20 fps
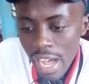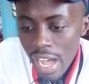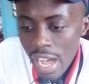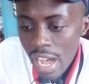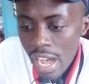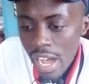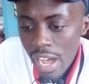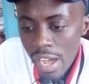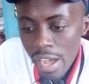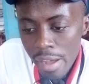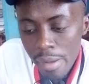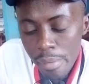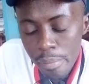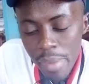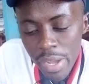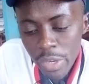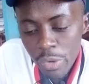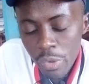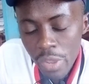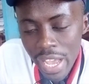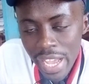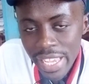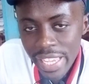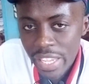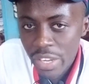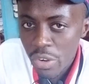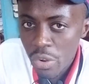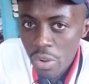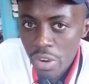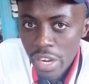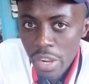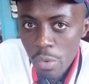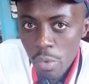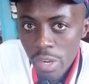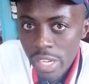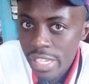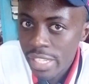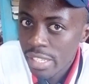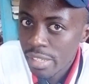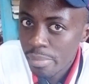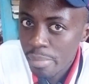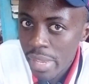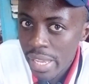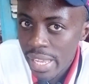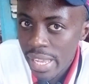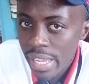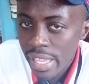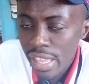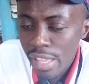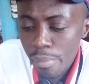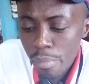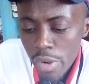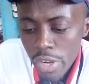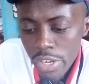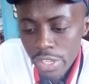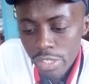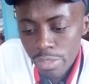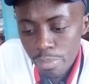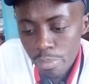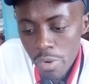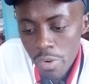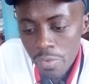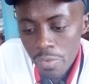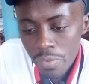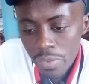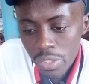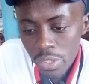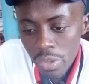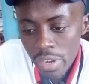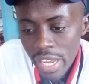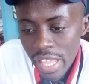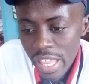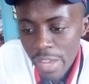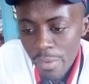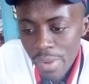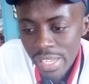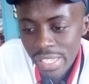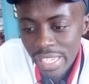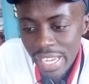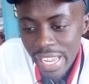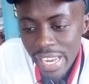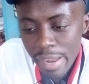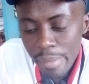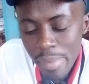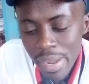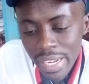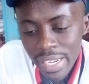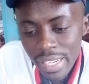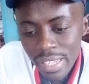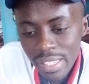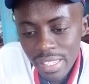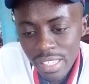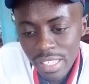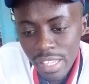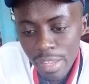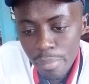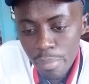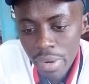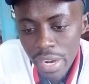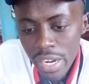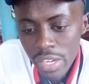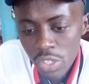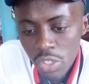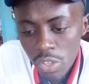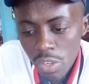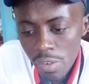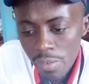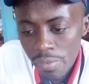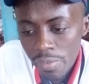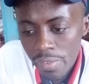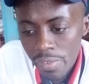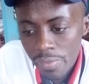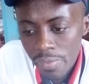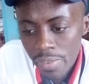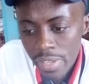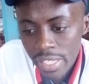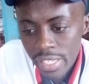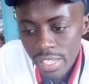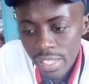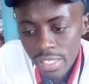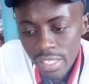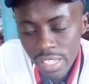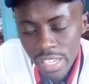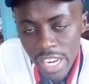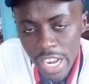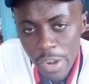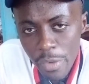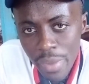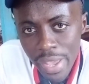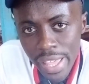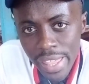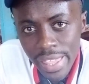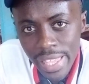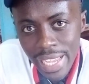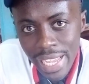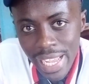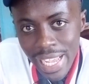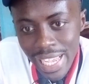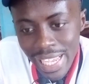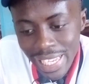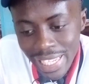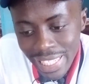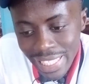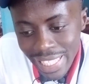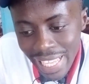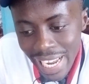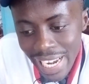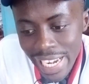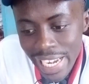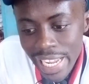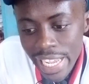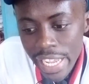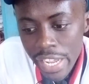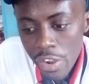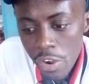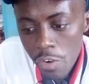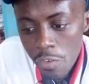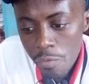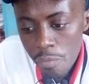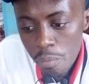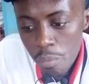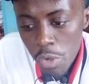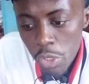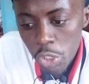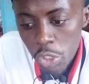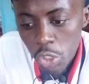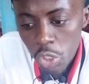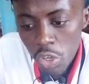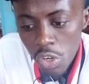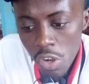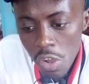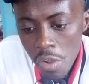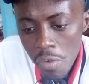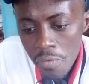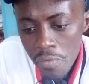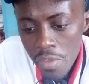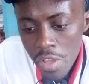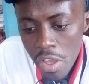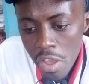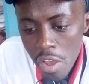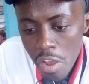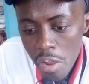but we are ignoring what is making the bodies move. So in other words, kinematics is the branch of physics dealing with study of motion of